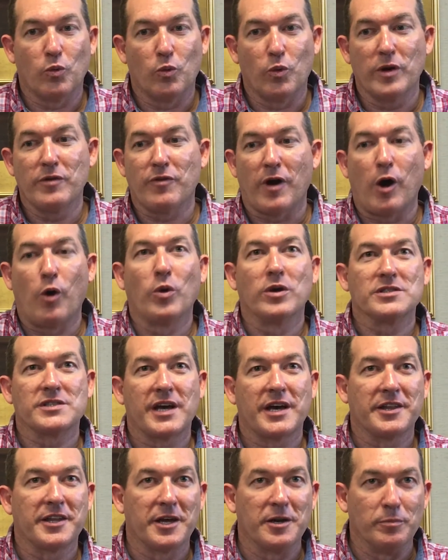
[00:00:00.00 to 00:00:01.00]
We've always
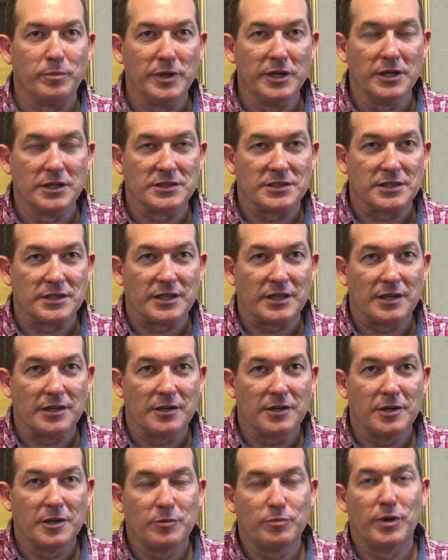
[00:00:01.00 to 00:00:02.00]
had that ability,
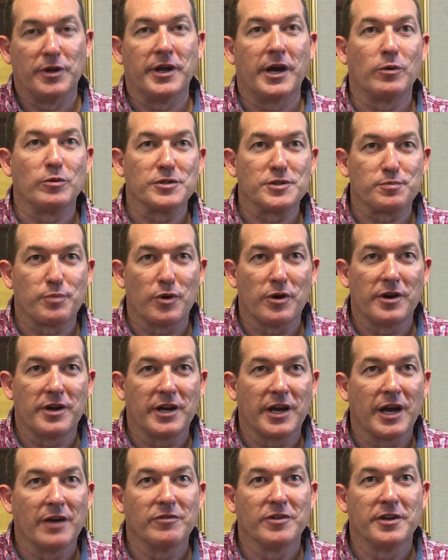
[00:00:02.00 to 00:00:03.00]
but now with
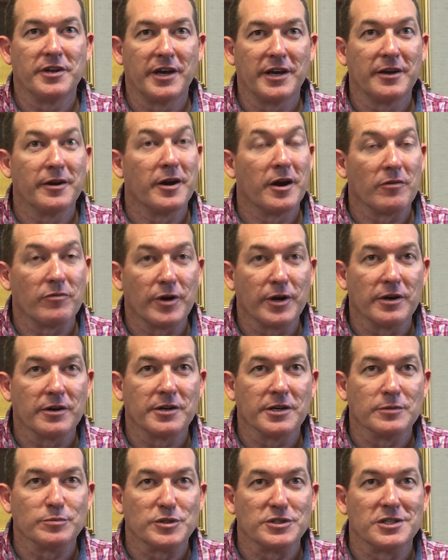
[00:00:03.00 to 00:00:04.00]
Spring, having the data at our
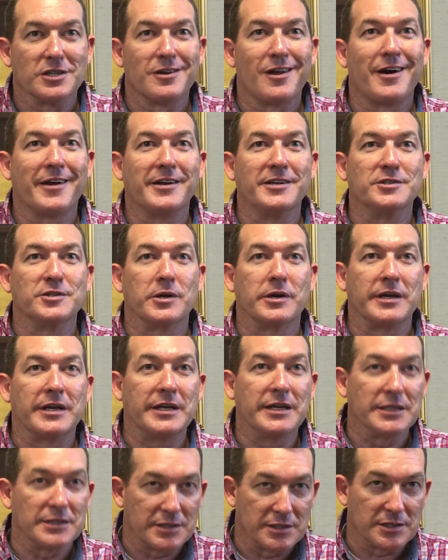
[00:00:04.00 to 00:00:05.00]
fingertips is a lot easier to
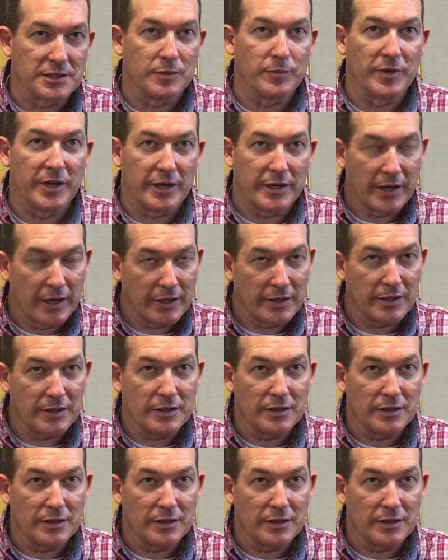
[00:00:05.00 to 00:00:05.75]
get to some of that data.